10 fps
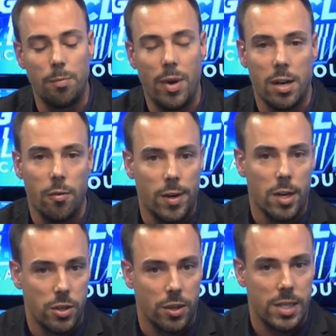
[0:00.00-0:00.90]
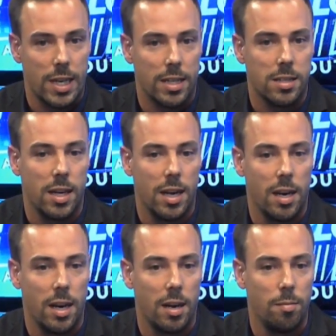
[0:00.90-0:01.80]
I think part of our
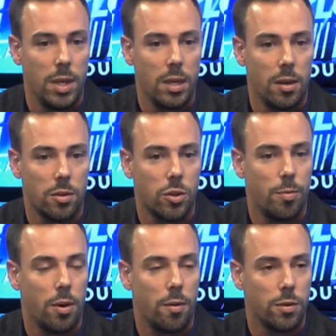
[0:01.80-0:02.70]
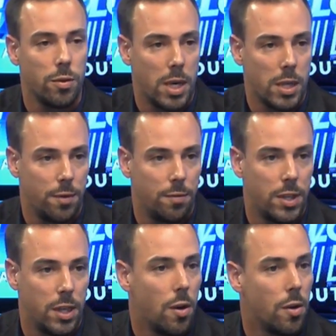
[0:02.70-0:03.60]
success and being an entrepreneur for the
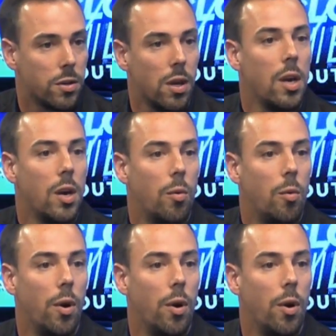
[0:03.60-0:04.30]
past 15 years,